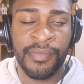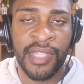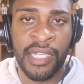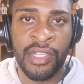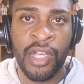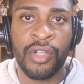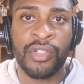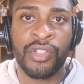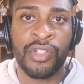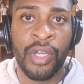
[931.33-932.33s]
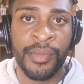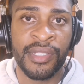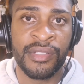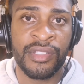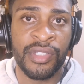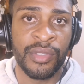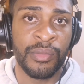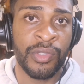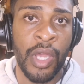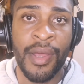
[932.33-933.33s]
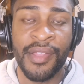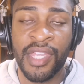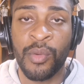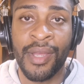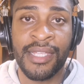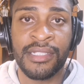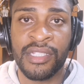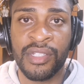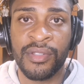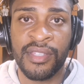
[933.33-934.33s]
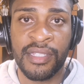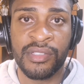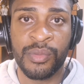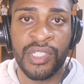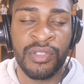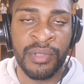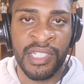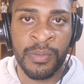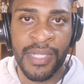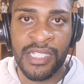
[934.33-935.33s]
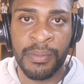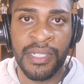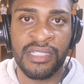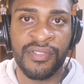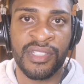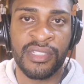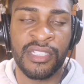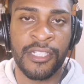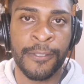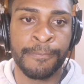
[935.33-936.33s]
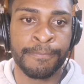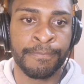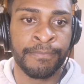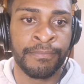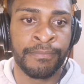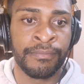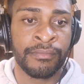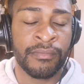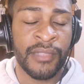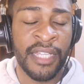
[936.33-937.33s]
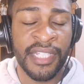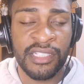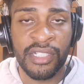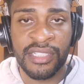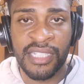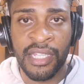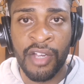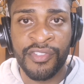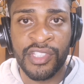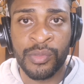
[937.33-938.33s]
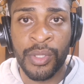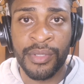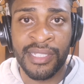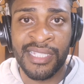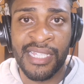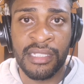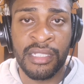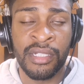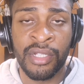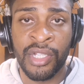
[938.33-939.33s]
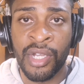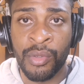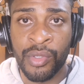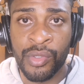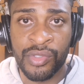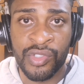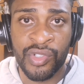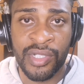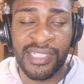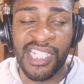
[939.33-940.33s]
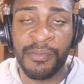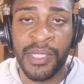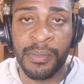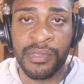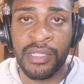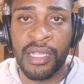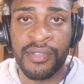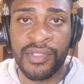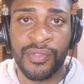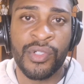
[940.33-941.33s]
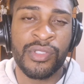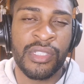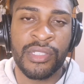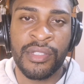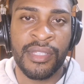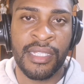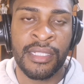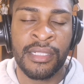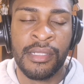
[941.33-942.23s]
they're not going to go out of their way to do things which you would expect a police officer to do. And that's not to say that officers won't attend known calls and try and save people's lives. Of course they'll do that.